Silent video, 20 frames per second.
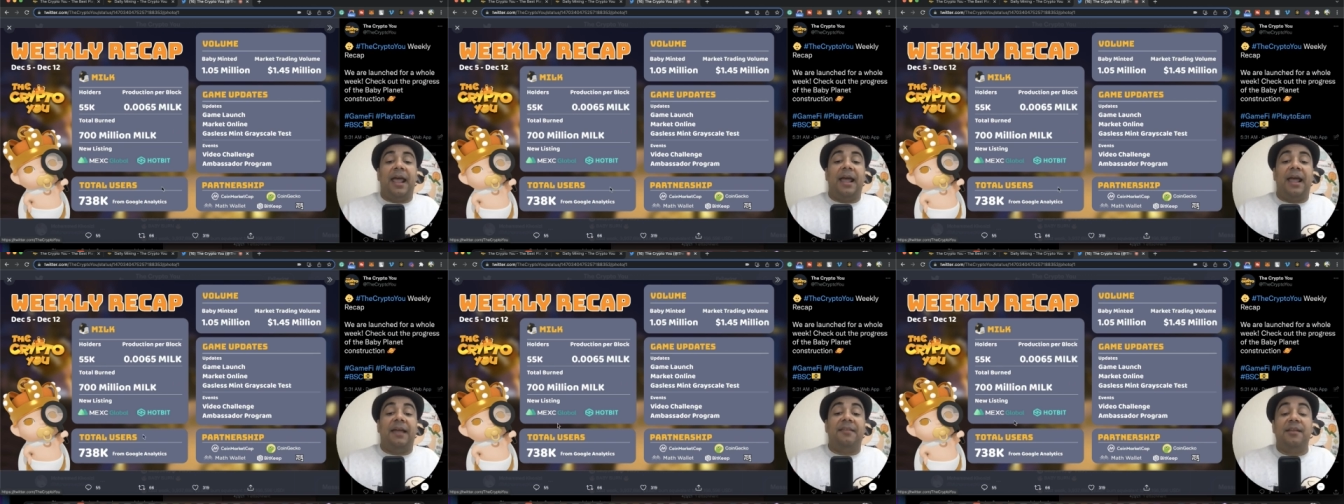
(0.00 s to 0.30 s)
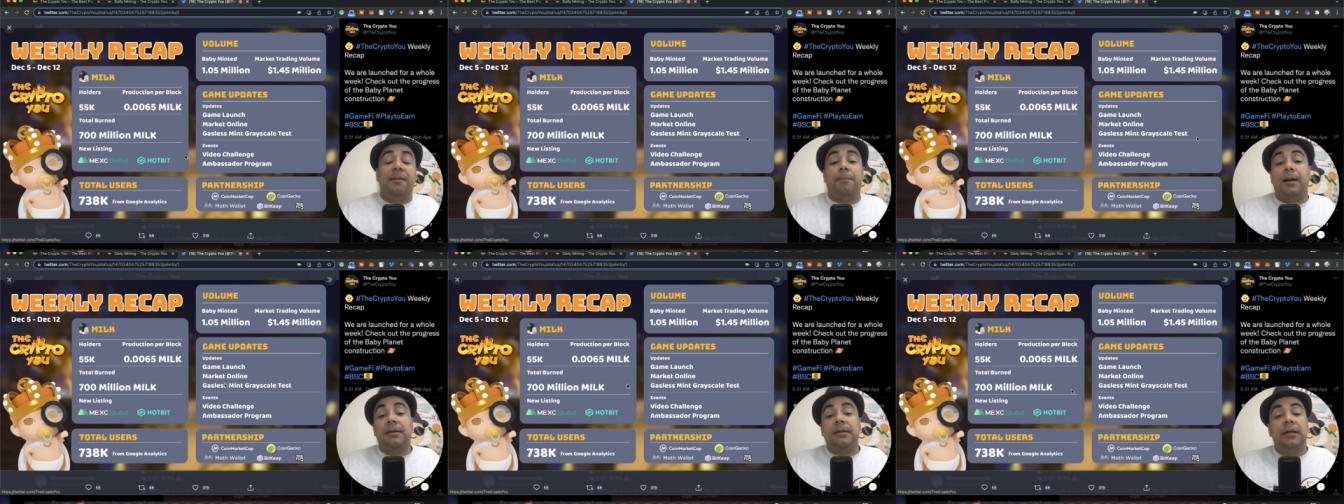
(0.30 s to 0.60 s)
And
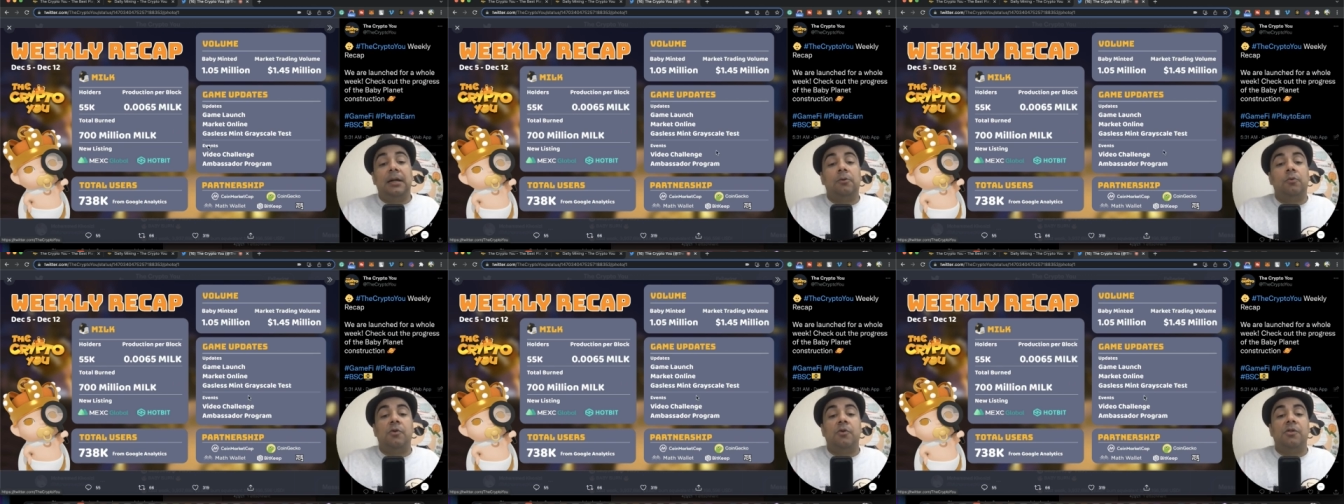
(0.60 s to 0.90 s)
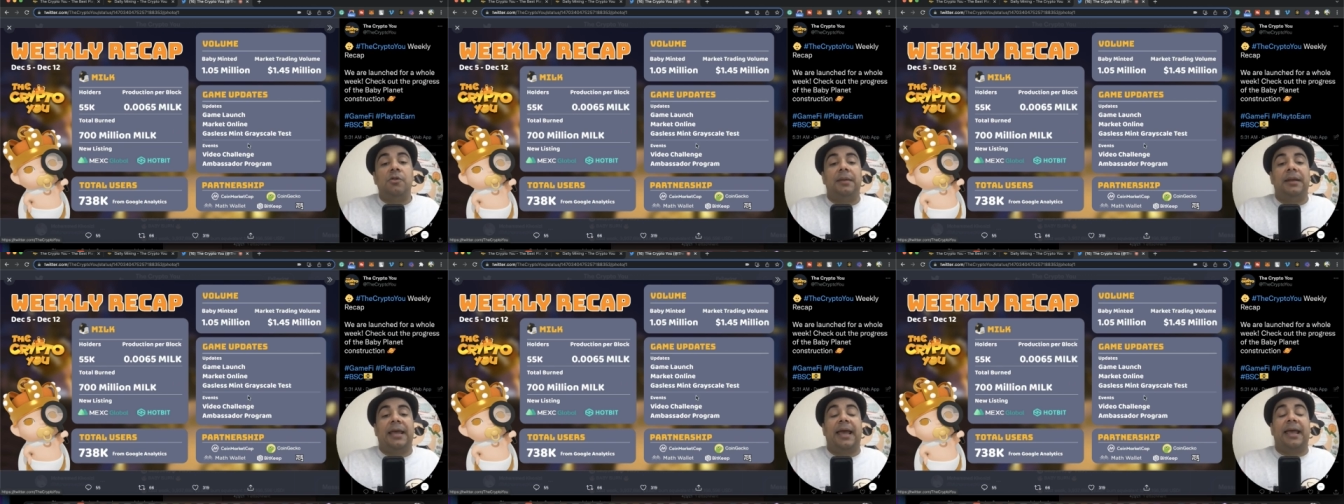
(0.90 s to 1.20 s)
they partnered
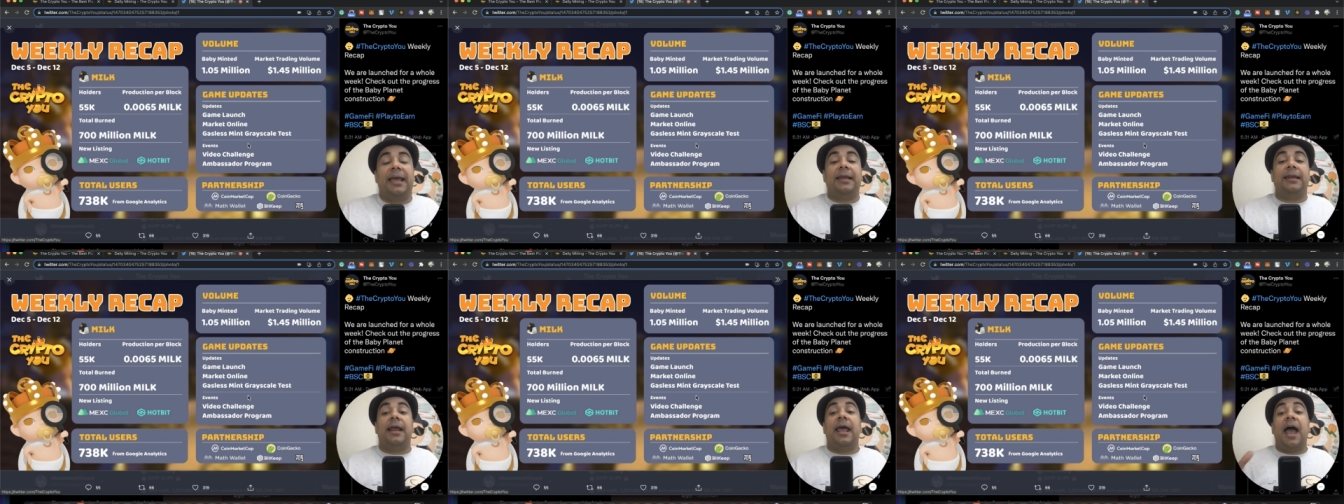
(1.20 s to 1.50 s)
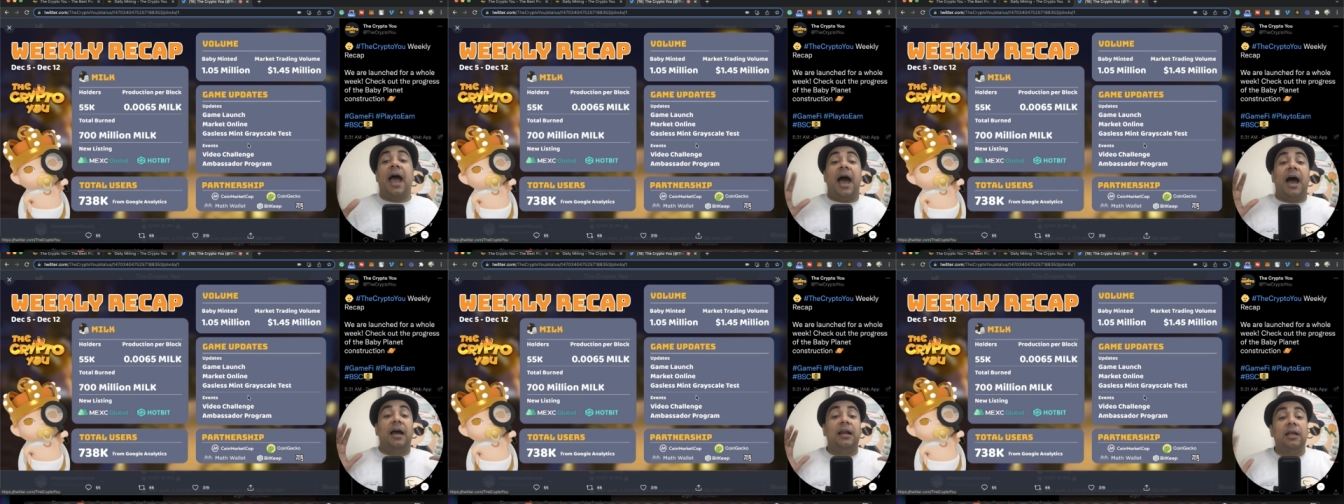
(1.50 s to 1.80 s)
with many. Again,
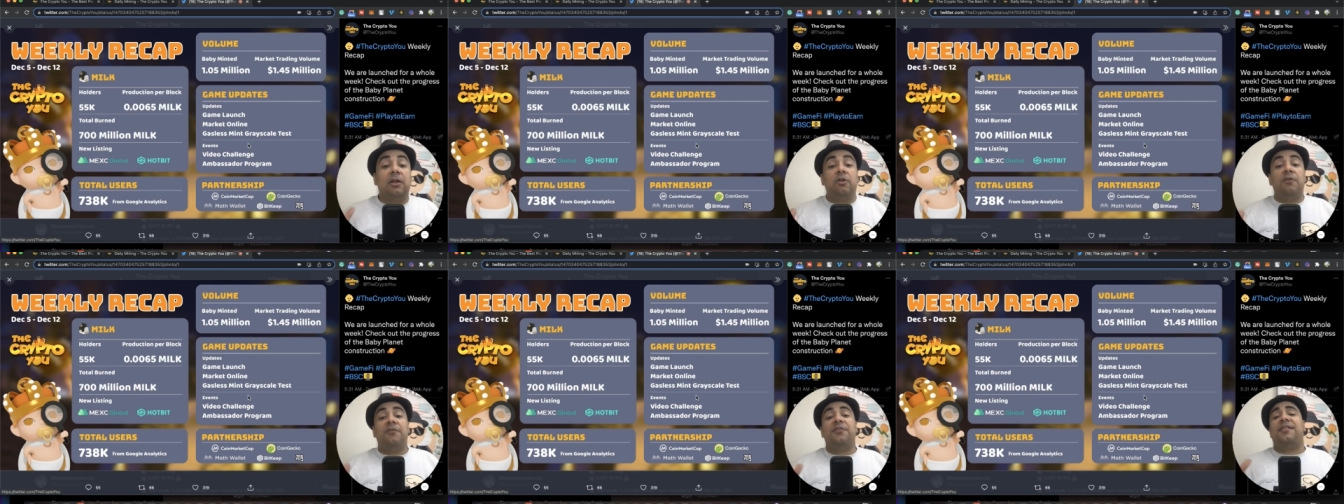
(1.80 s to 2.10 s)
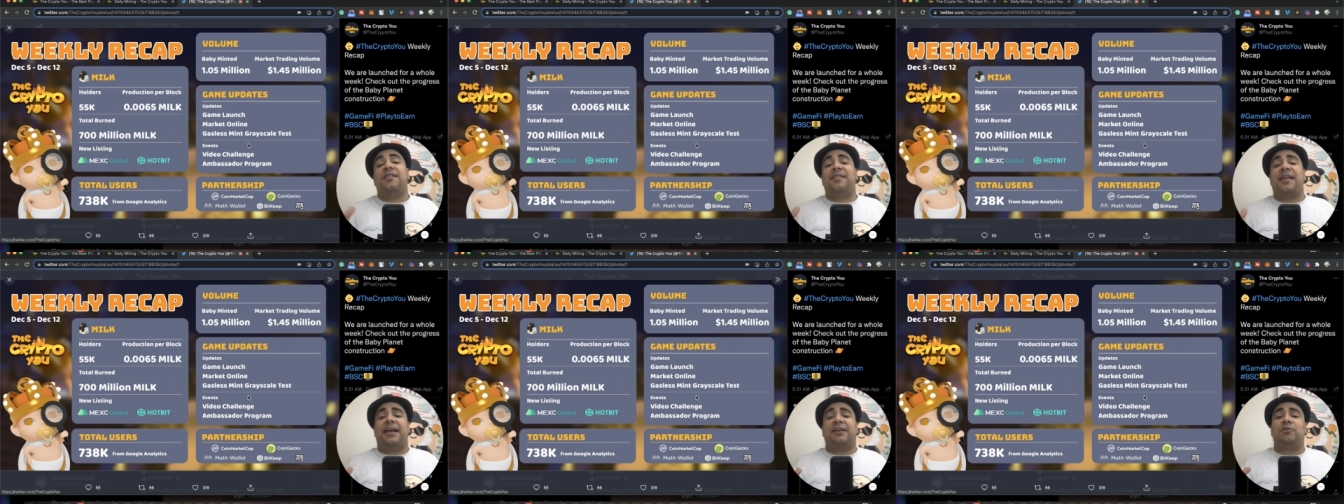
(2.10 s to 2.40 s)
a lot of
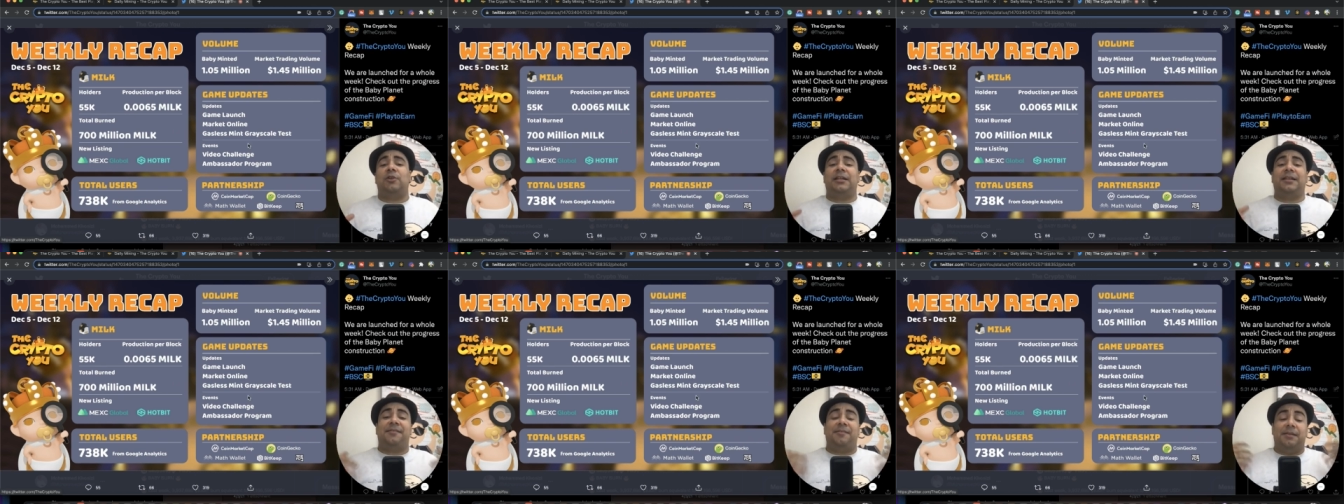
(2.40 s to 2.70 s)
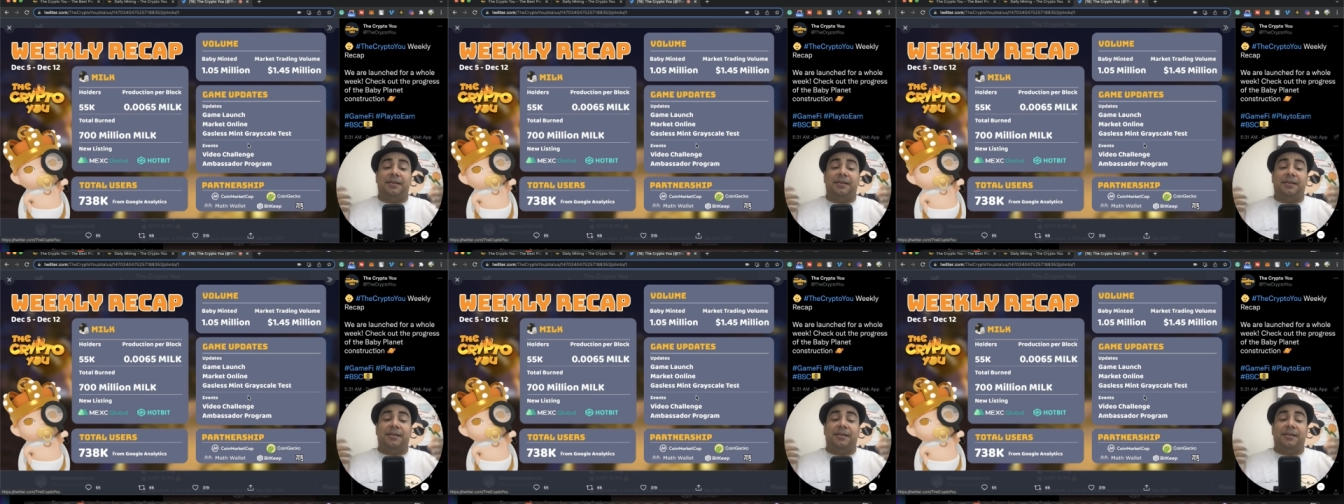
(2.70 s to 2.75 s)
this actually,